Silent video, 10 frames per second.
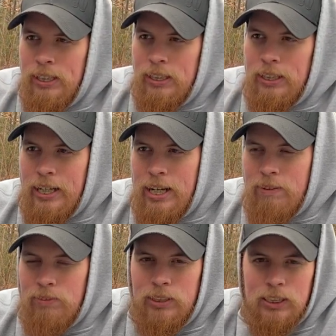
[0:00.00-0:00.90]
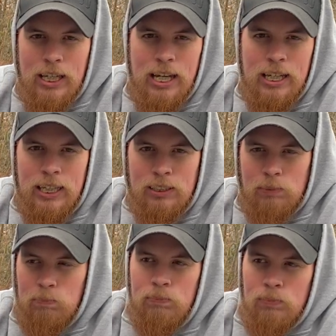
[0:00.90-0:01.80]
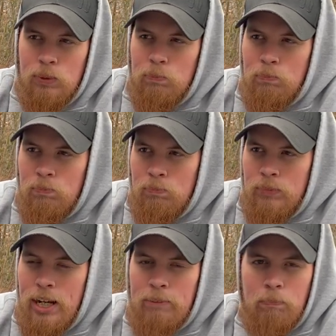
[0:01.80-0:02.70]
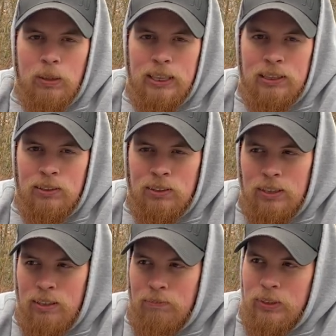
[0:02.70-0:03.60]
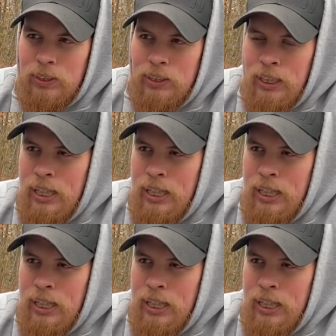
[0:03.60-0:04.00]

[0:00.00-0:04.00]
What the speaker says: that they have are designed like some knife blades and stuff, which